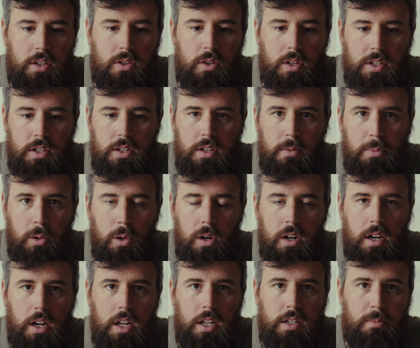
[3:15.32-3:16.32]
So this is
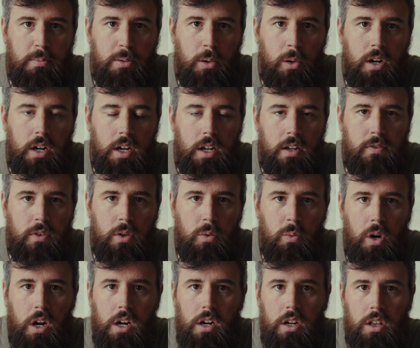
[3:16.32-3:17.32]
important. It's important if you
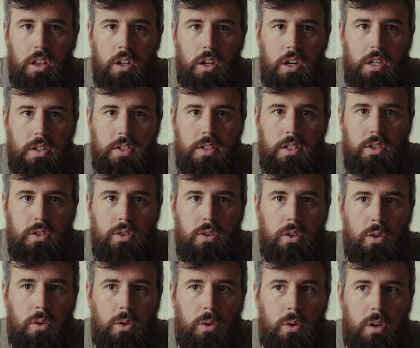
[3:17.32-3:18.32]
want your looks
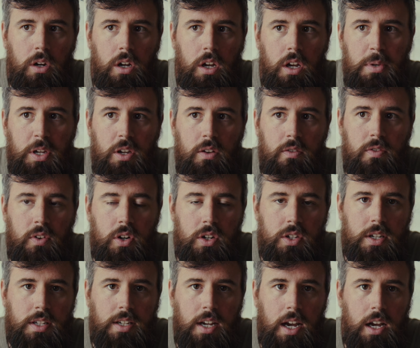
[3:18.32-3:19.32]
to be
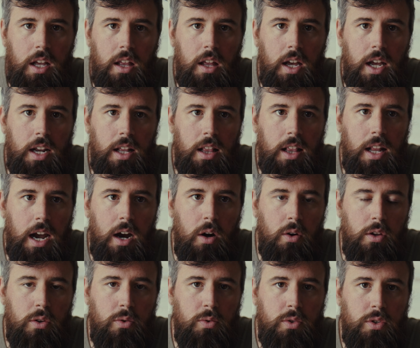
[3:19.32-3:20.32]
versatile and allow
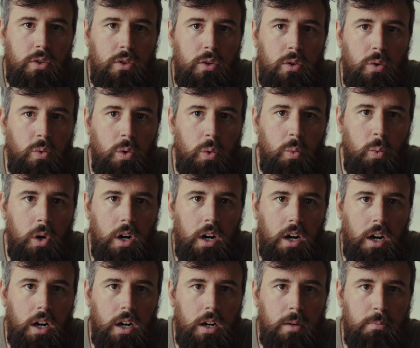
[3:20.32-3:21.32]
you to
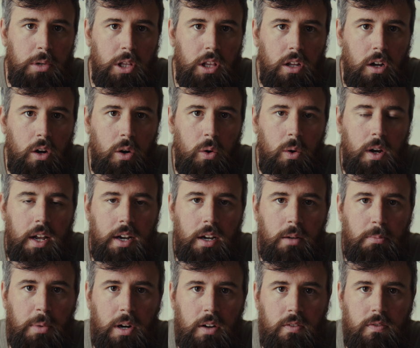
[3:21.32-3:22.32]
work below and
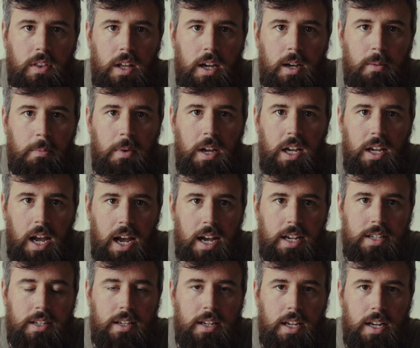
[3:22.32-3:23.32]
above them
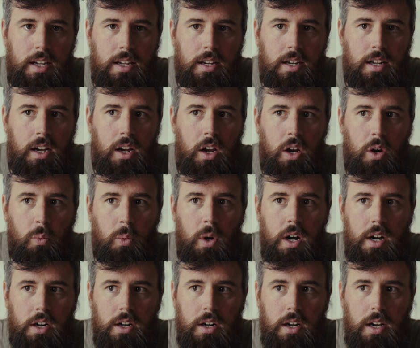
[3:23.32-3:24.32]
as needed,
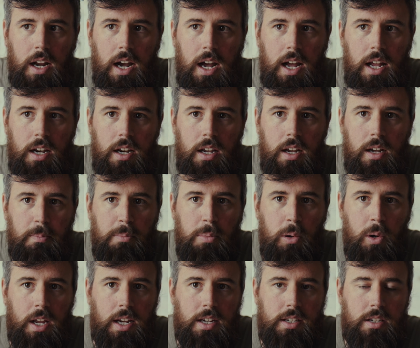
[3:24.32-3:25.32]
where you're not
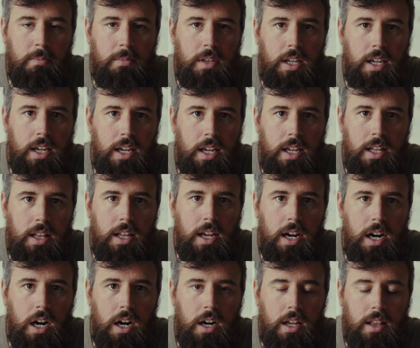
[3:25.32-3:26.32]
putting something in
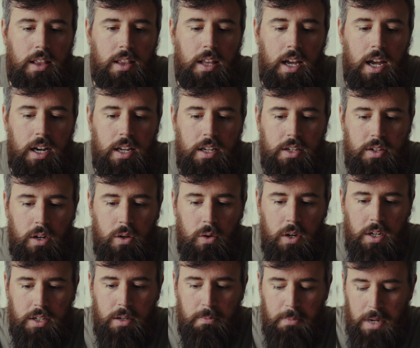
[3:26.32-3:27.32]
there that is
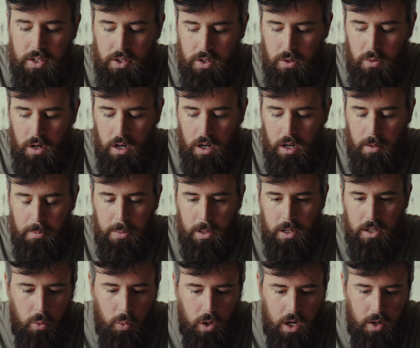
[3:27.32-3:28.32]
going to mess you up.
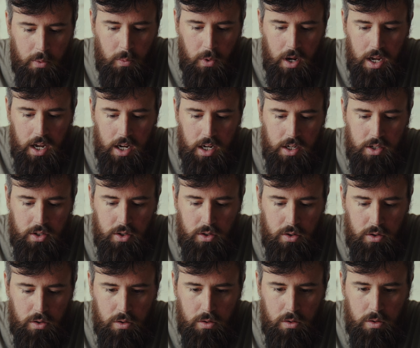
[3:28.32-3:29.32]
One way
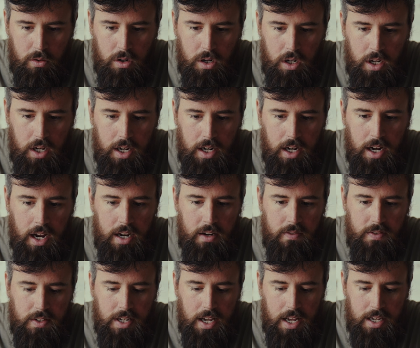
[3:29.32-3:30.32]
to kind
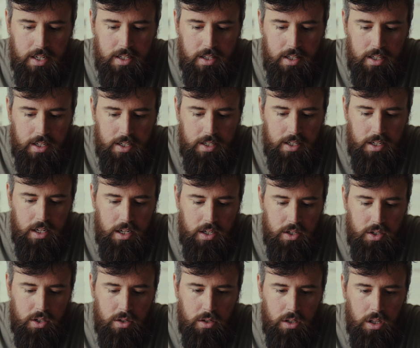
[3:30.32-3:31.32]
of test this
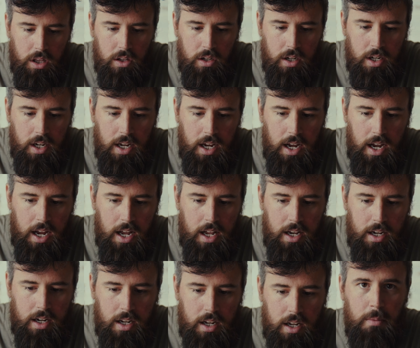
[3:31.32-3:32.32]
is to look
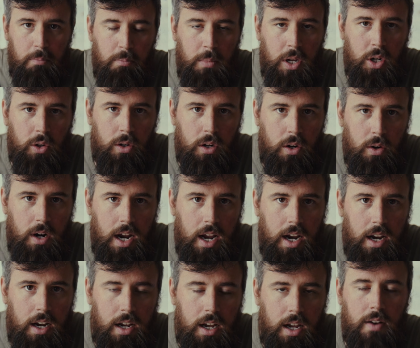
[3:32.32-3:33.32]
at middle
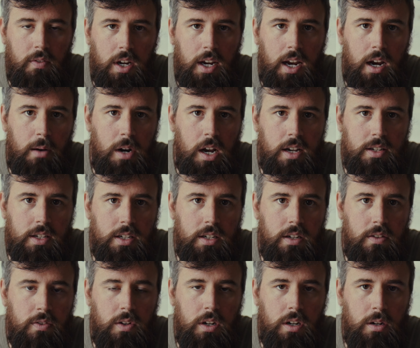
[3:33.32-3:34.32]
gray. Every camera has a
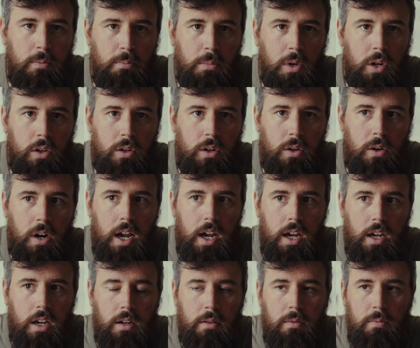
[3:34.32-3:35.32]
different middle
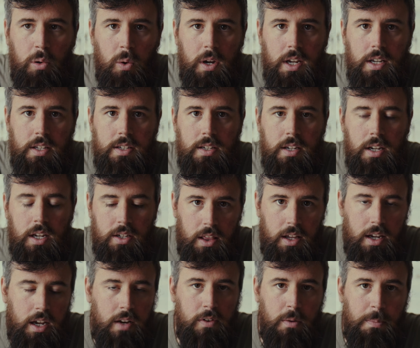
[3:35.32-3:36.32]
gray point.
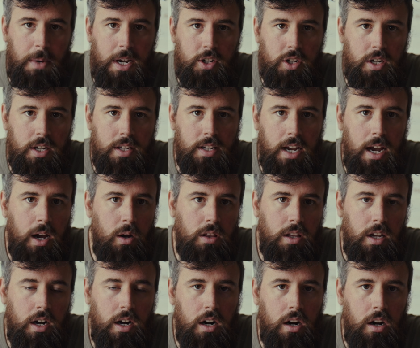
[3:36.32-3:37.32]
The information is
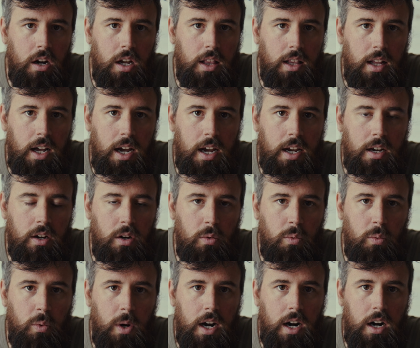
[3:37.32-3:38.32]
out there online
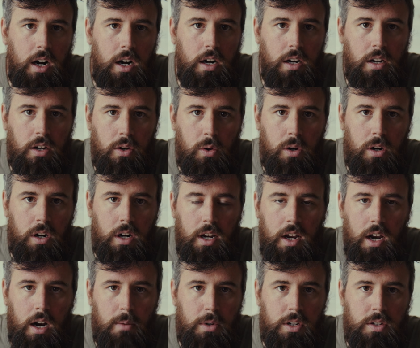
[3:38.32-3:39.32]
where your
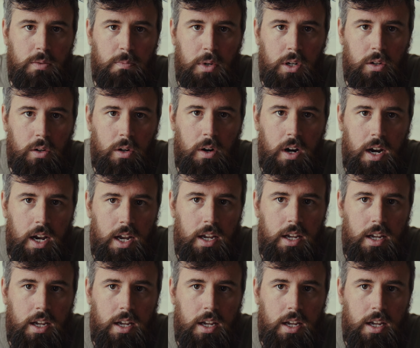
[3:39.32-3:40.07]
camera's middle gray